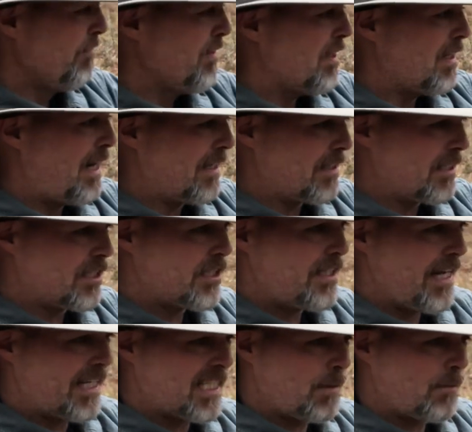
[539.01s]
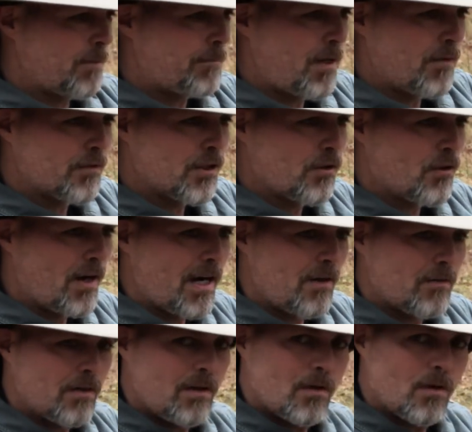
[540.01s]
like the sticks come up off the
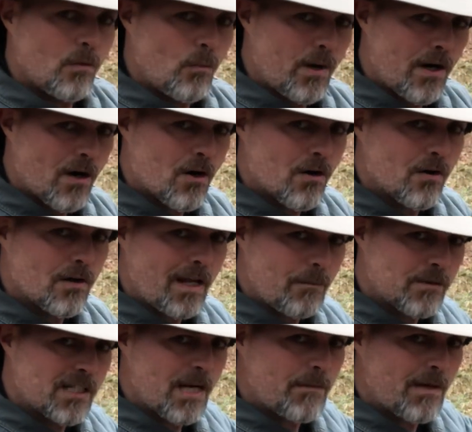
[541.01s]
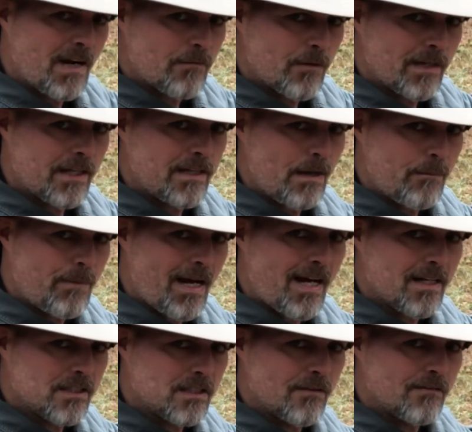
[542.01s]
ground. We heard it was coming up underneath that pile
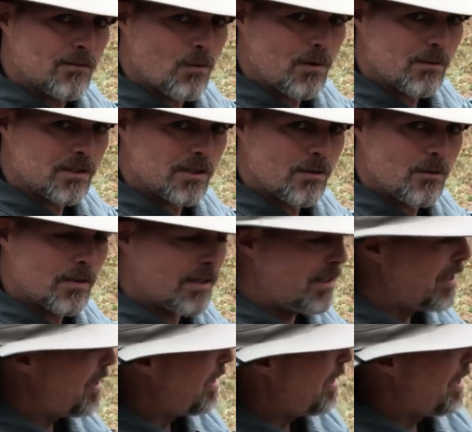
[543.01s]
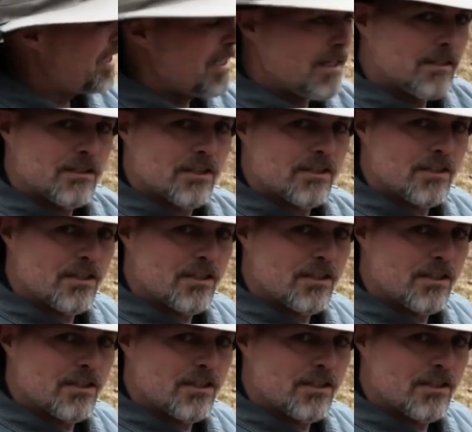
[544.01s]
of stuff is what it was doing. Just